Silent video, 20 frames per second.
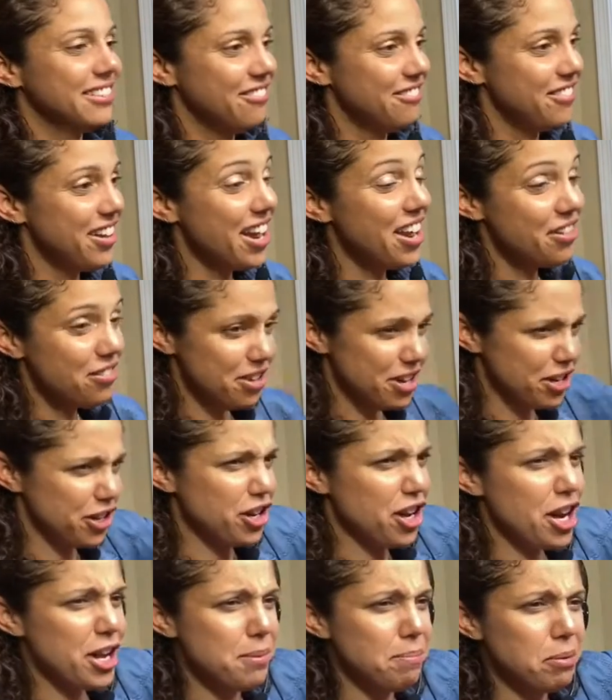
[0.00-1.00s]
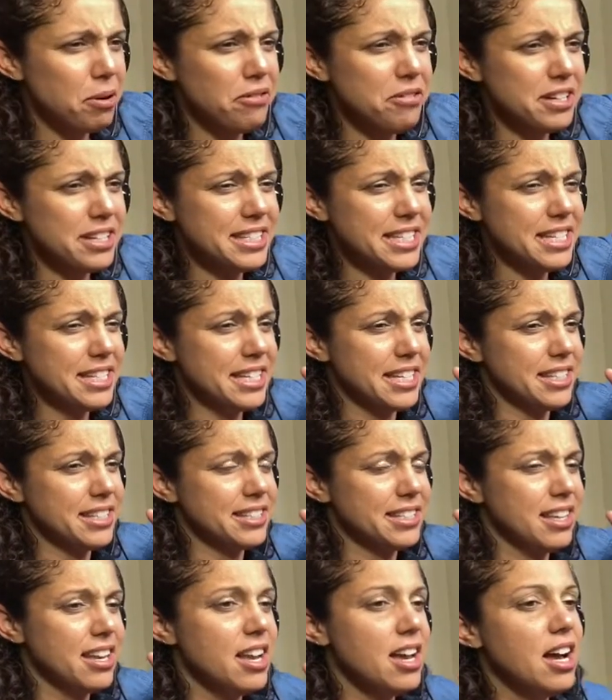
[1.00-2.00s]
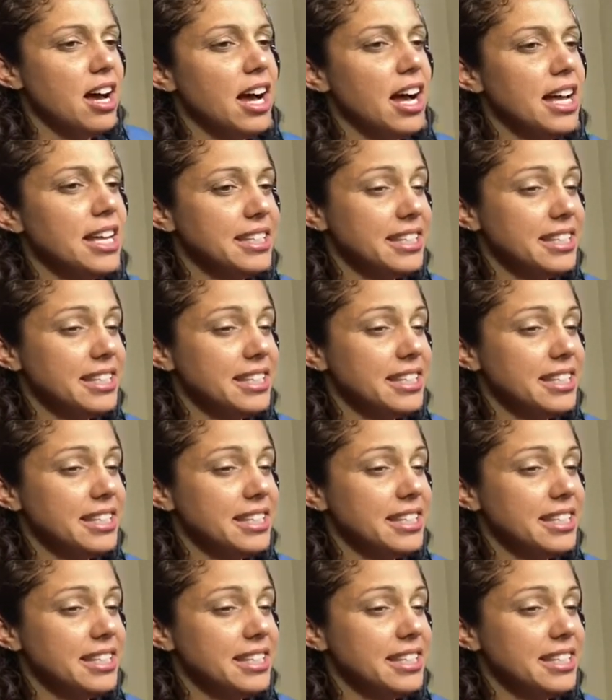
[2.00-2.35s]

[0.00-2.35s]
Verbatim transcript: Very good. Perfect sentence. A